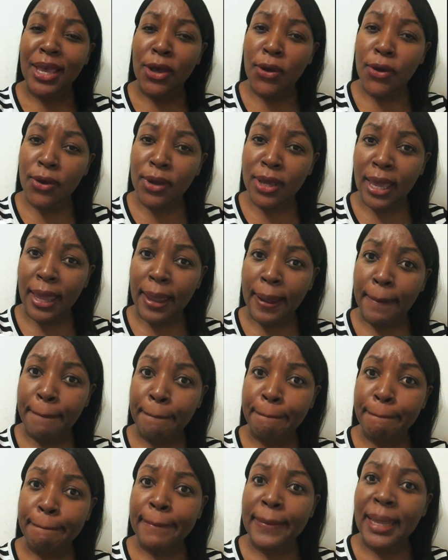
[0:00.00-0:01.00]
Okay,
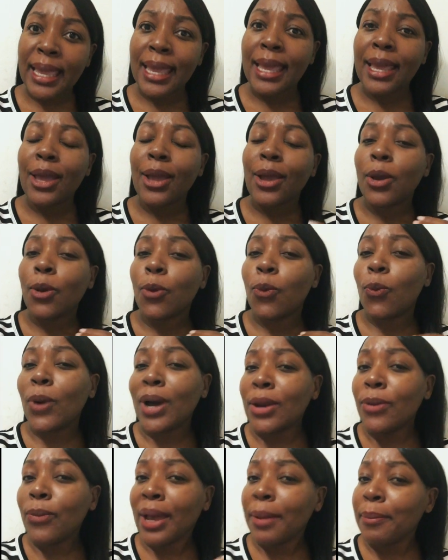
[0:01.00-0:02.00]

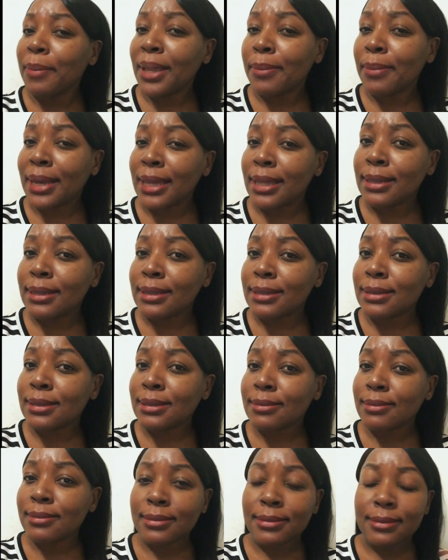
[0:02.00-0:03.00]
what do I mean by
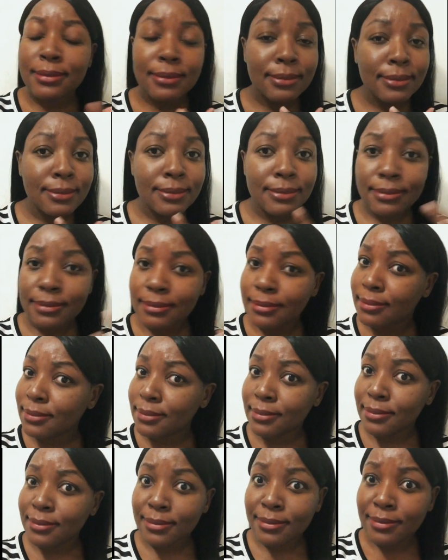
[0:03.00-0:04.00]
this?
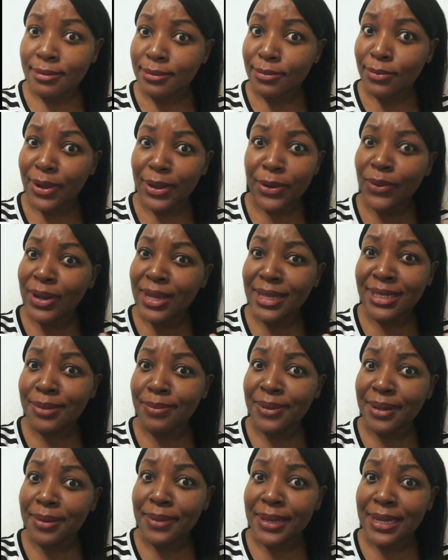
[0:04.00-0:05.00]
What do I
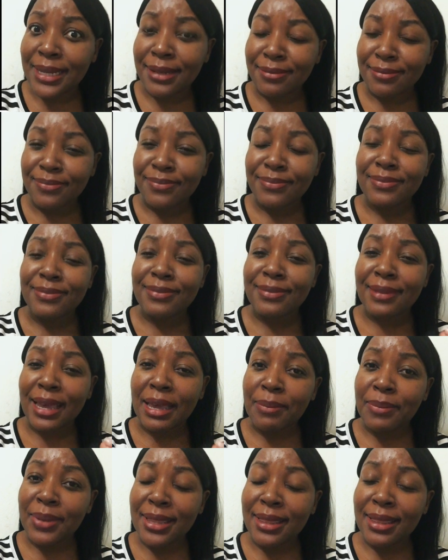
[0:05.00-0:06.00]
simply mean?
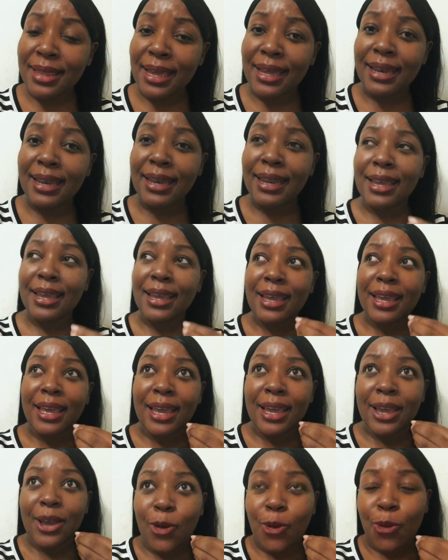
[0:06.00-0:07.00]
I mean that
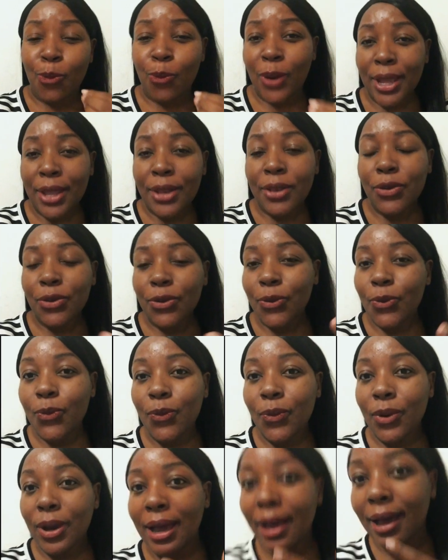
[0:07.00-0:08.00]
when
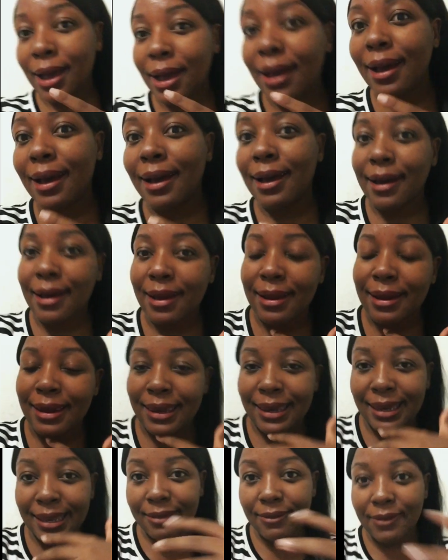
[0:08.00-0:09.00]
you are
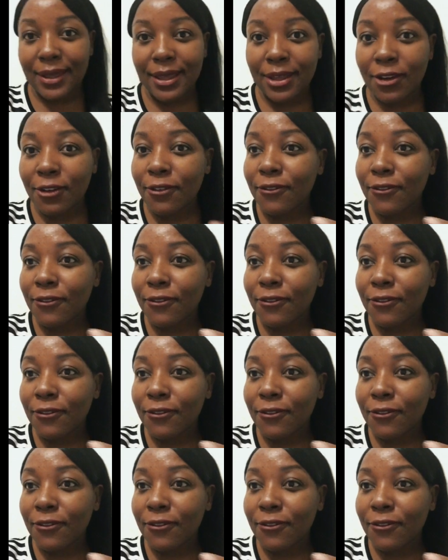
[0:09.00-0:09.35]
living